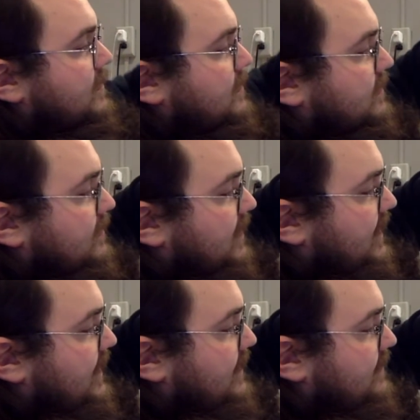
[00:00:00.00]

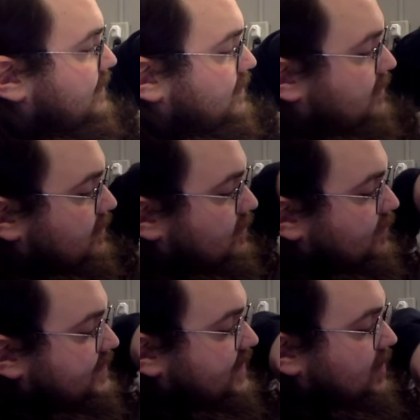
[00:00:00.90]
Okay,
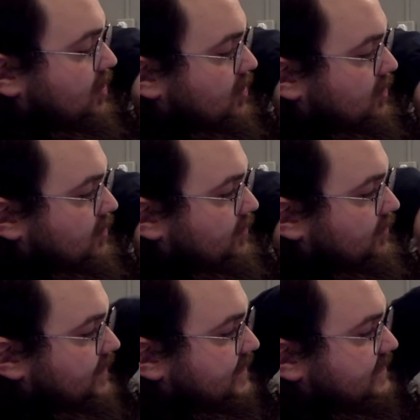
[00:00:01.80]
you see
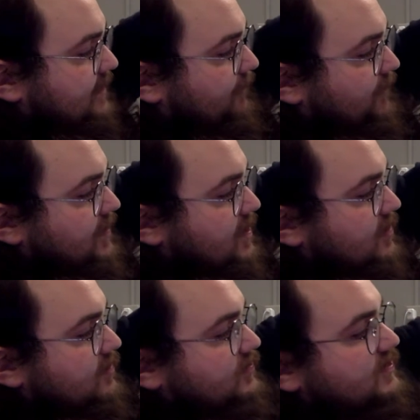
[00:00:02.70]
all these different
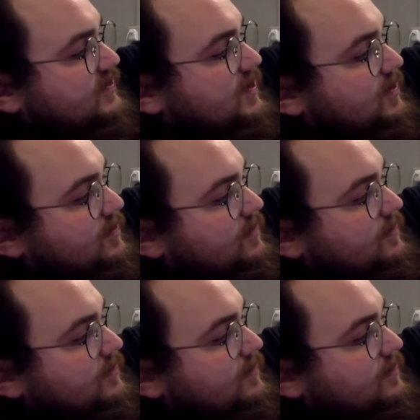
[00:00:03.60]
noses here.